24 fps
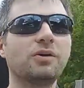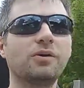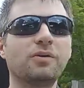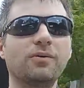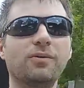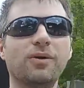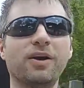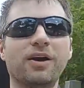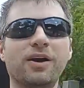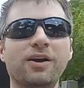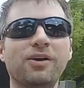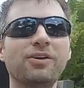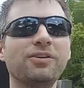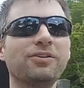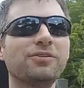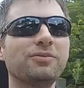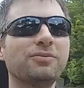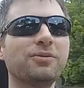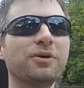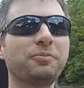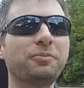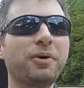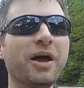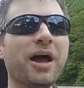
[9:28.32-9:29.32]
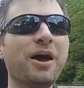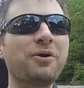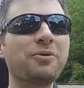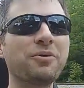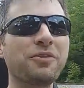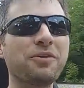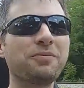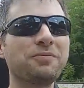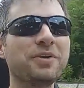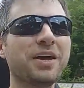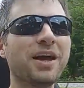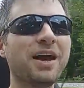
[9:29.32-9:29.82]
Well, what power
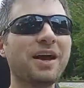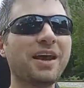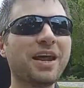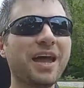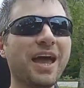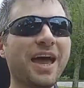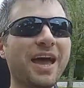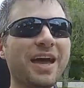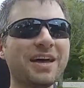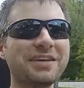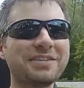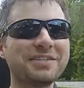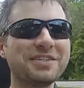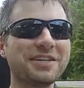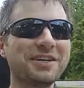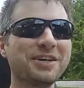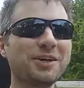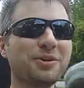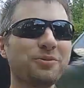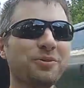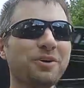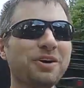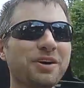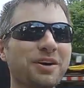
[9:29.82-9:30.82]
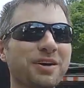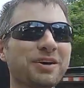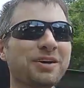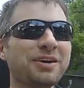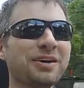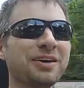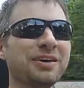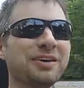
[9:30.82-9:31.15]
the Miata has anyway.